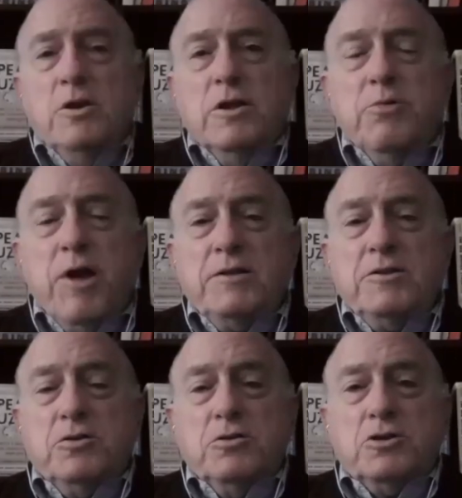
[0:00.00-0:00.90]
look, in
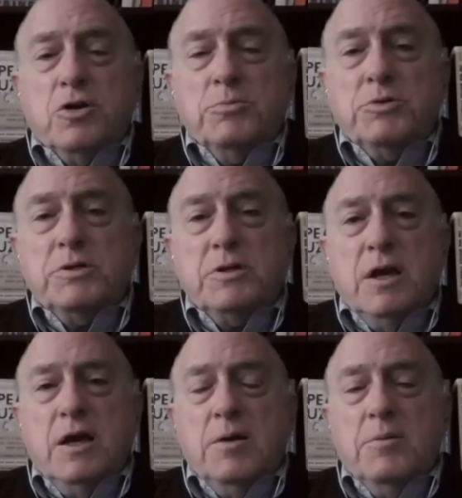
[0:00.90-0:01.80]
practical terms,
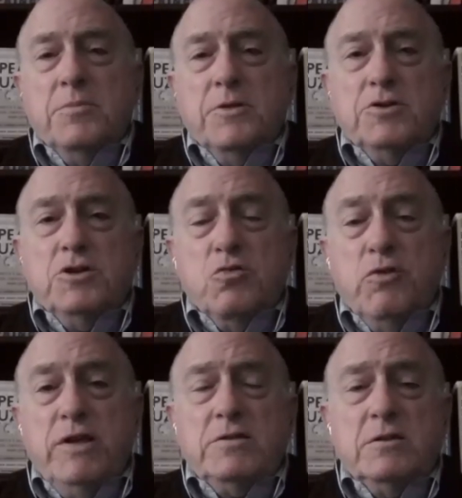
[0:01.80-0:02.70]
there's no
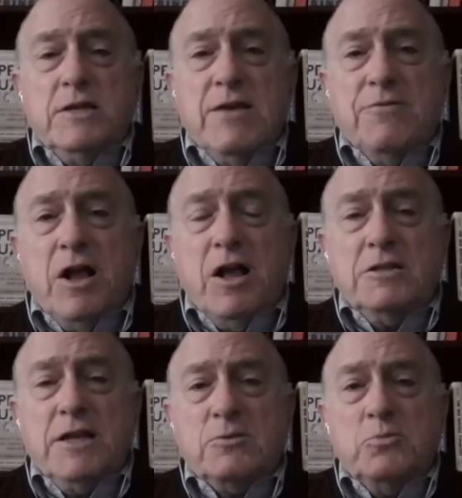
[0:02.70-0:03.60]
reason to have
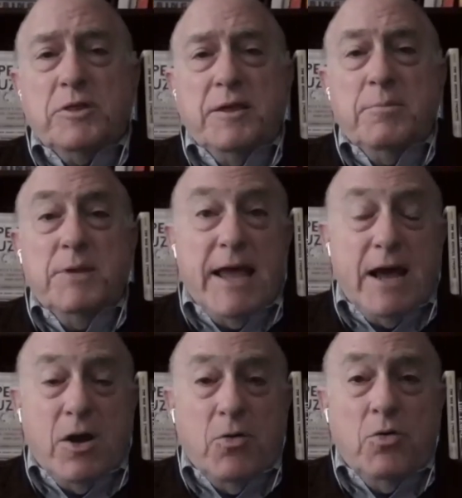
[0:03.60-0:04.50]
contact with them
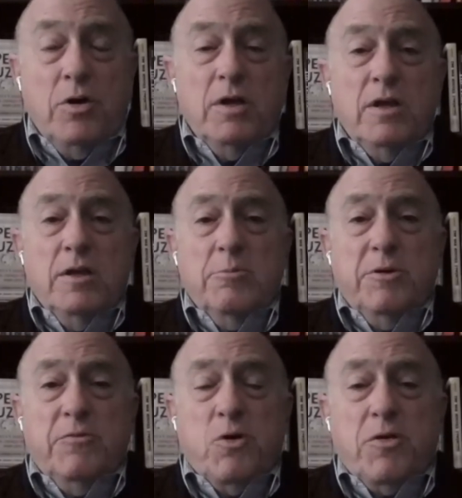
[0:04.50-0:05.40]
now
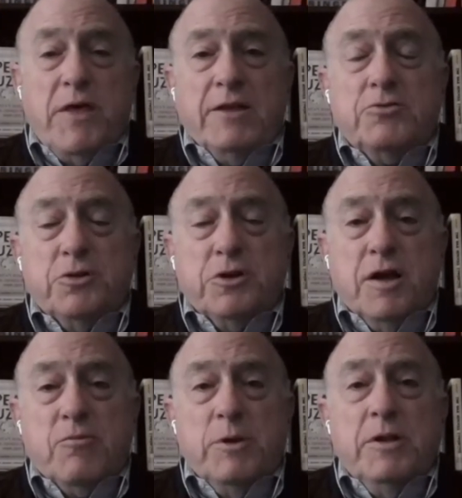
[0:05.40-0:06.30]
before they enter the
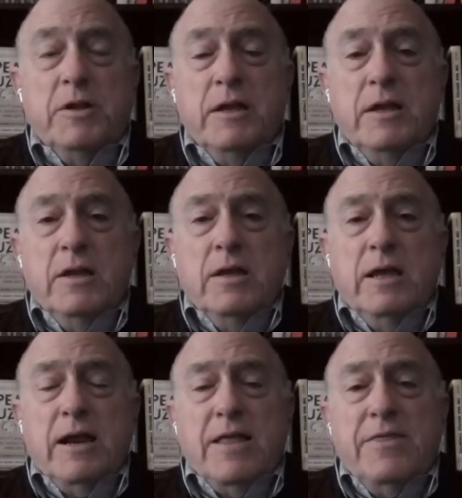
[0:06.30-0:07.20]
government.
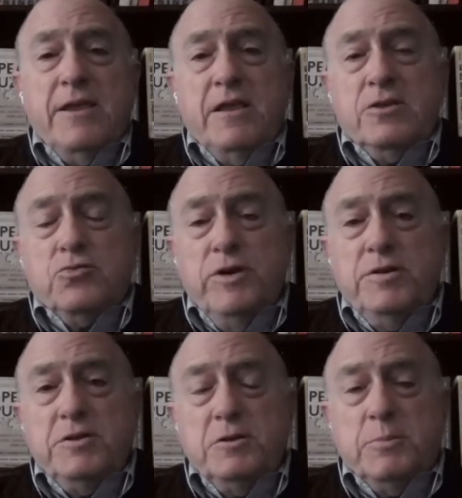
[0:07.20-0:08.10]
And I think it's
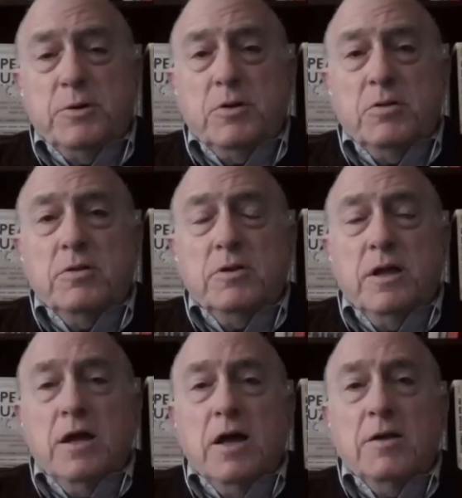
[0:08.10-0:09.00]
reasonable
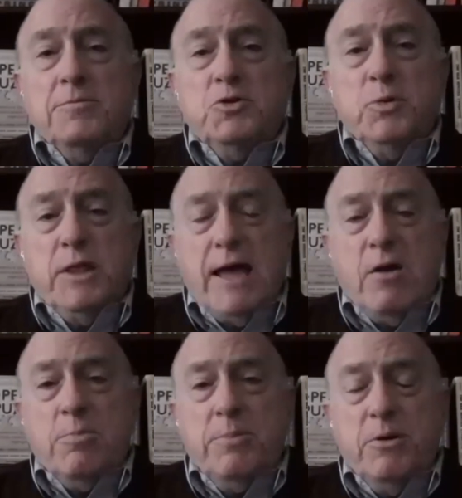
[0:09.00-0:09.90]
to allow
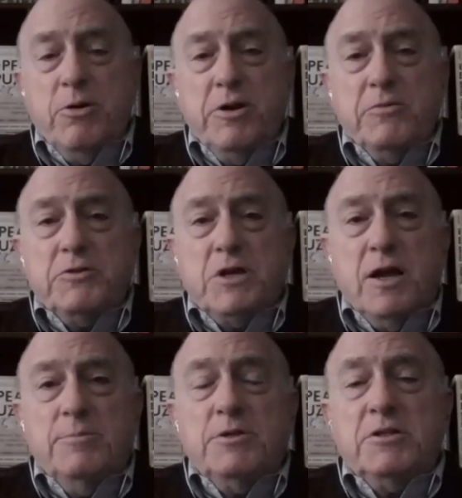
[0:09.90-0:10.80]
a period of
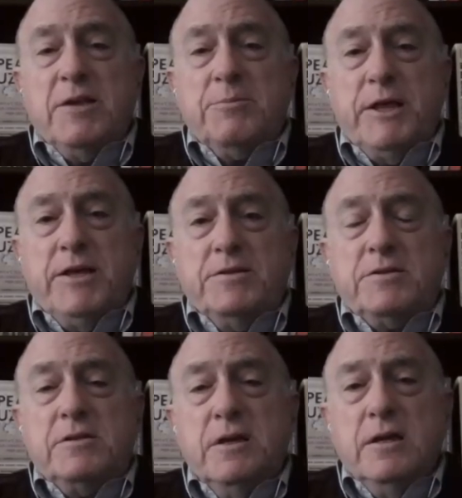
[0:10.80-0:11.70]
time to take
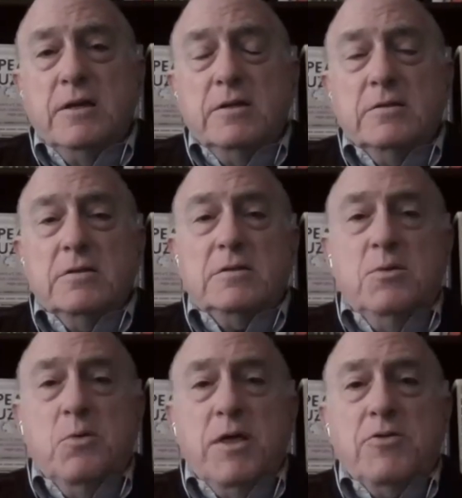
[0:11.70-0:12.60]
place to see
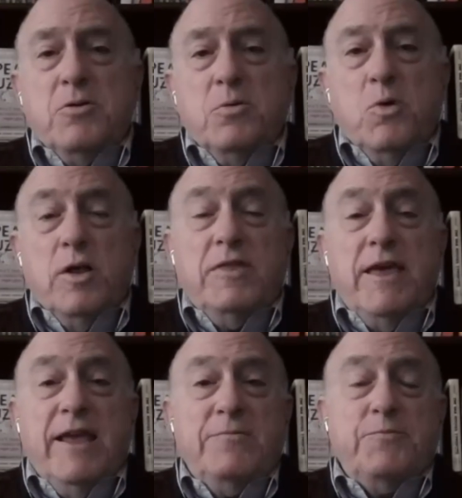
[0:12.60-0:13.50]
whether what
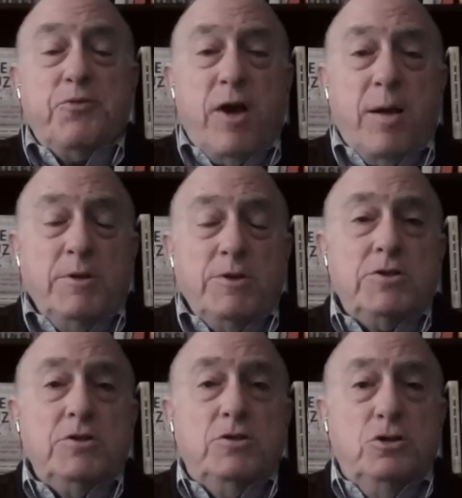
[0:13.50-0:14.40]
they have
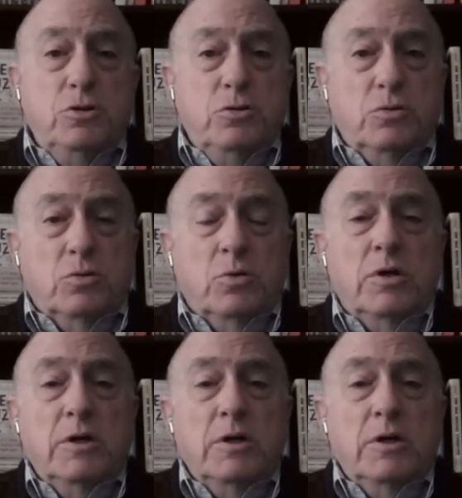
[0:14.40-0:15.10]
promised to do